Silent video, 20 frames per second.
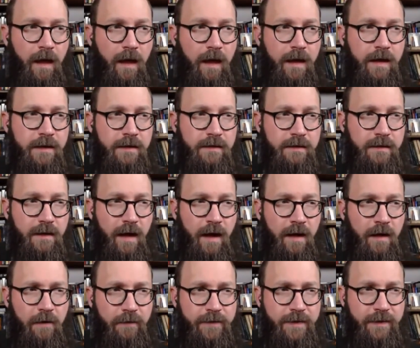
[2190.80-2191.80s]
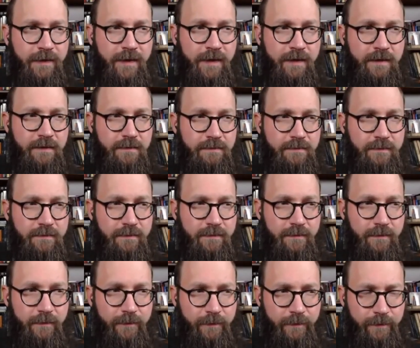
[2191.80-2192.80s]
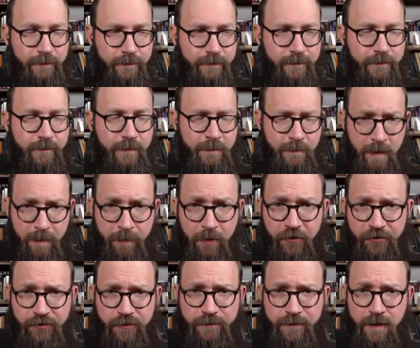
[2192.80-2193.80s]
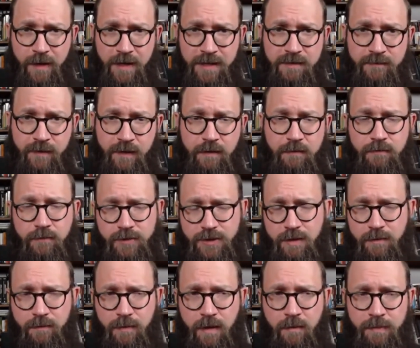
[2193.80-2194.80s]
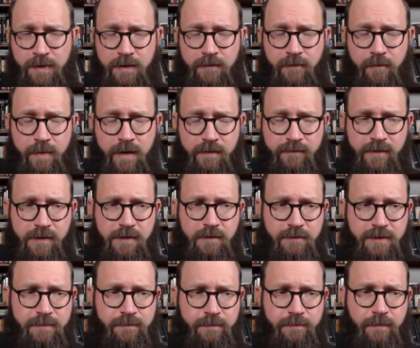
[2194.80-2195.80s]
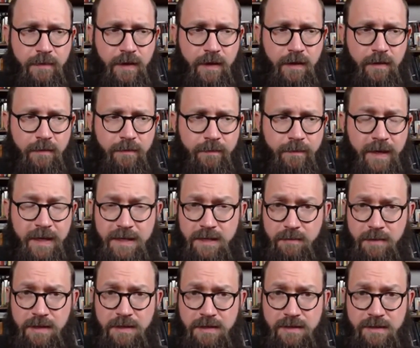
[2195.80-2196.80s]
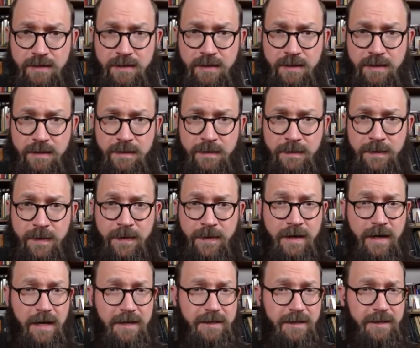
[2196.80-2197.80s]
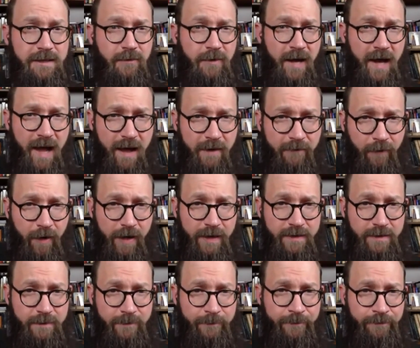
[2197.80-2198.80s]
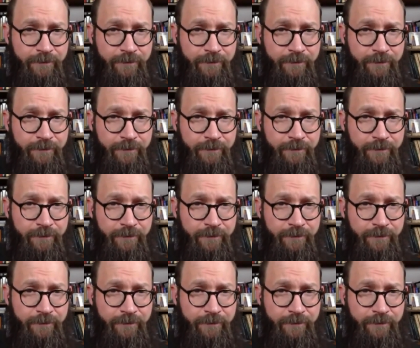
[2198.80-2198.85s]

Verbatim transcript: And I often think in my personal philosophy, which I'm a bit of a metaphysical uh, pessimist, that the Gnostics were half right.